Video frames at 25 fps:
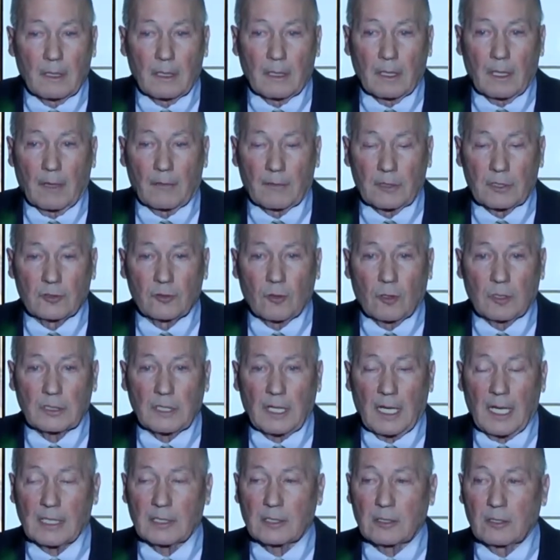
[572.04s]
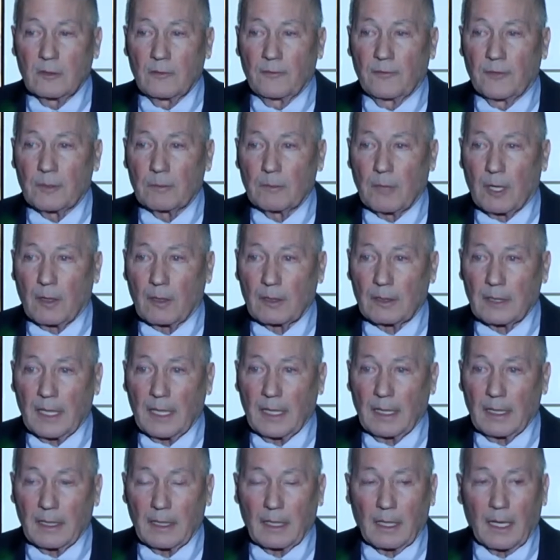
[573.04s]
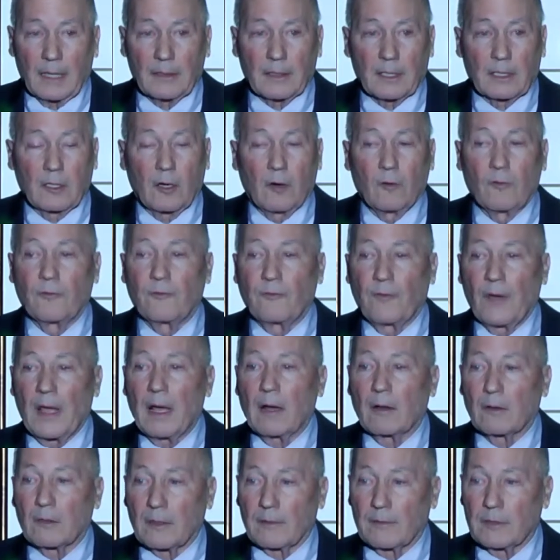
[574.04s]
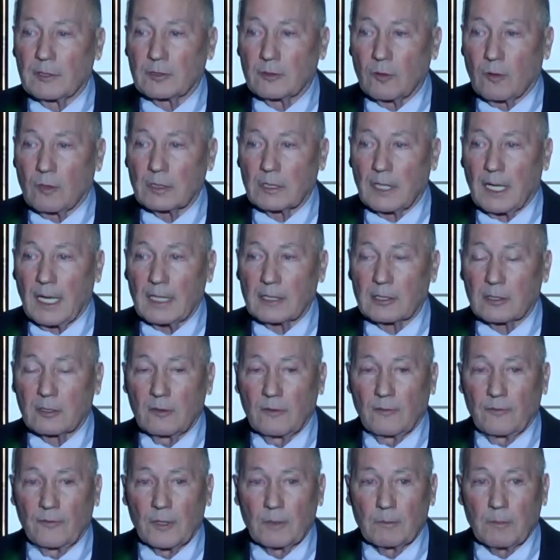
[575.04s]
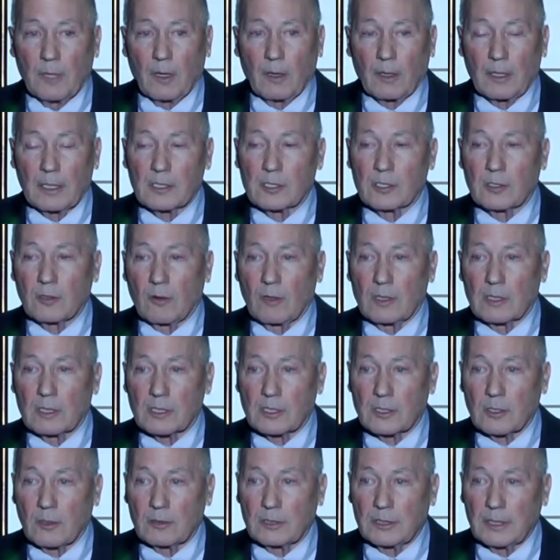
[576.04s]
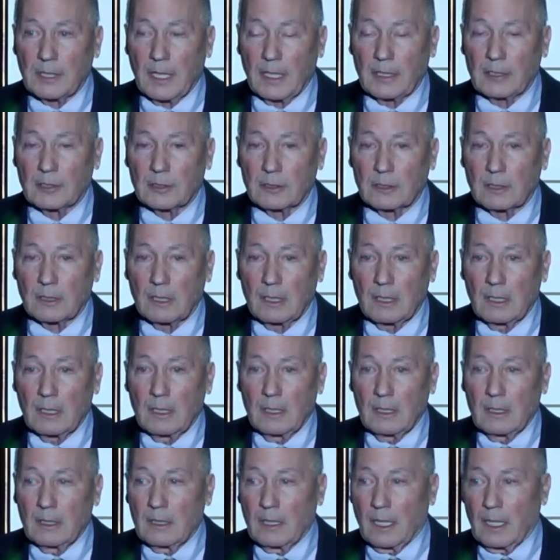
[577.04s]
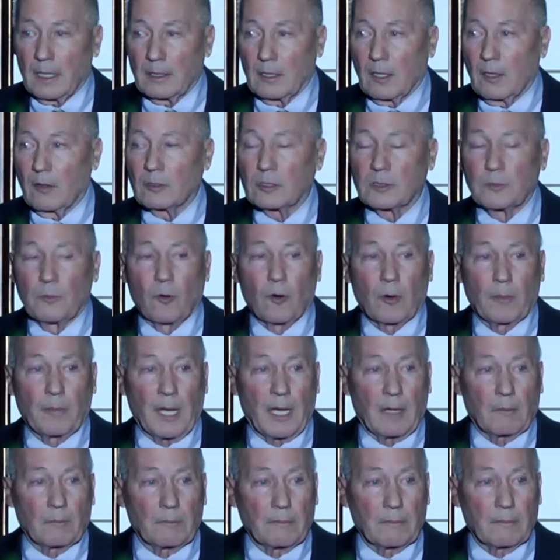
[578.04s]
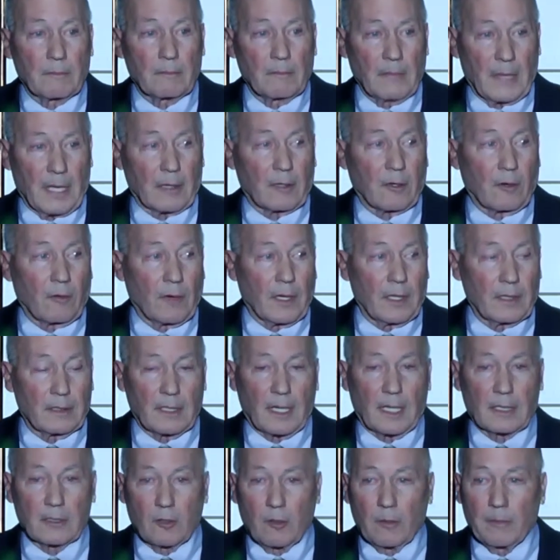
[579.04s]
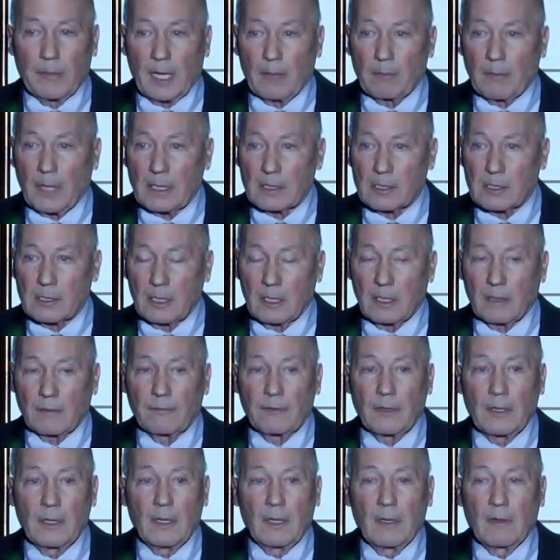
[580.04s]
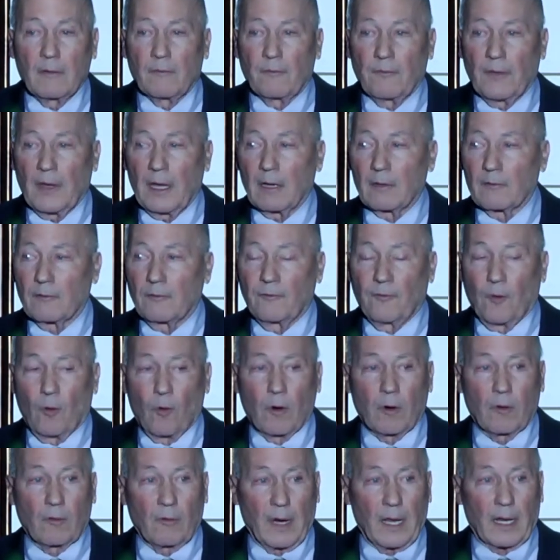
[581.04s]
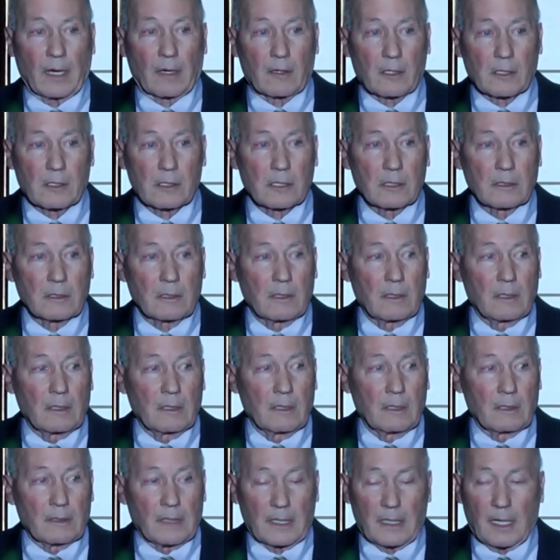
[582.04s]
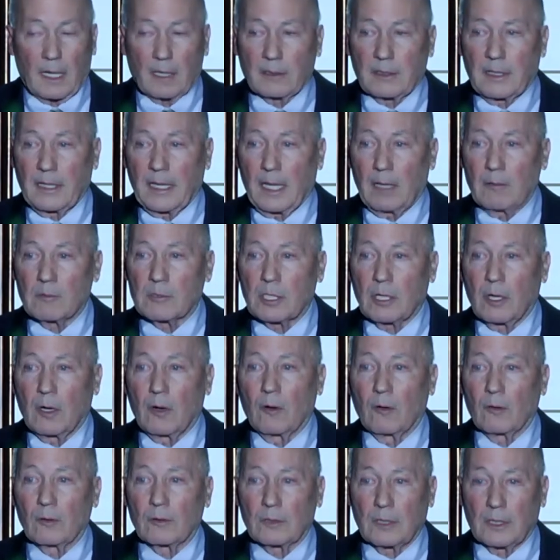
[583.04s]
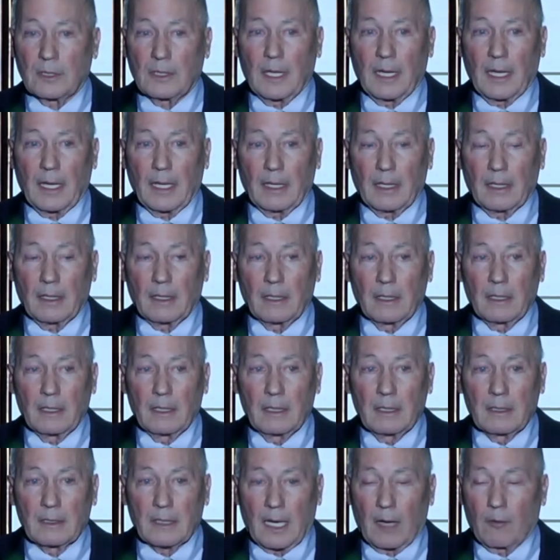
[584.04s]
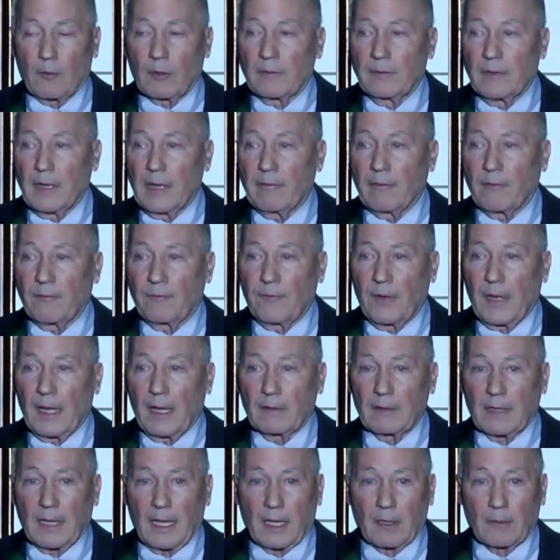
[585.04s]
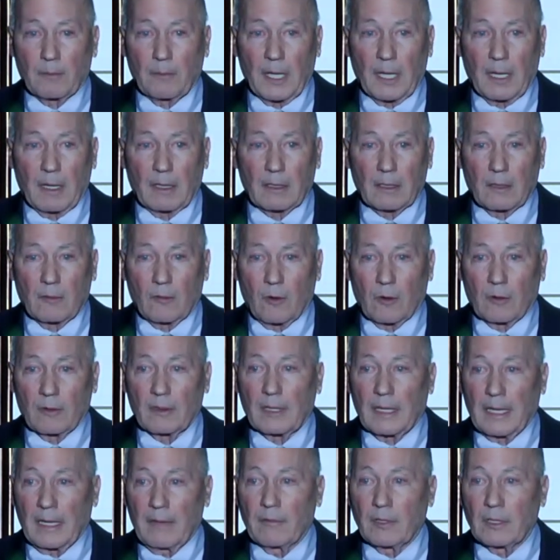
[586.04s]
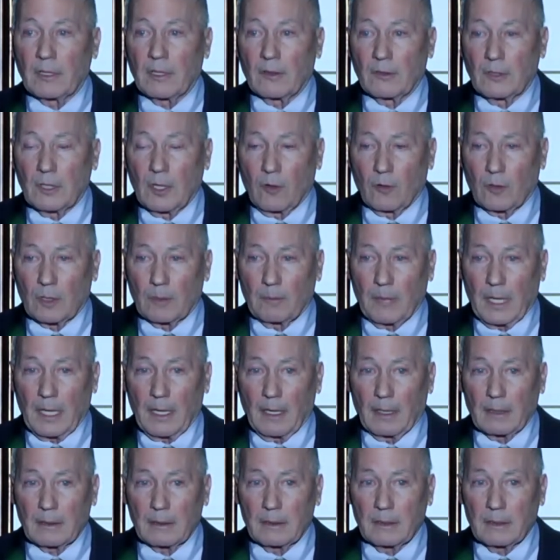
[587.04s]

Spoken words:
of the Georgia High School Football Daily and the co-founder of the Georgia High School Football Historians Association, and knows more about my career than I know about myself, found four records that our teams hold today that I would have never found out about or even known about.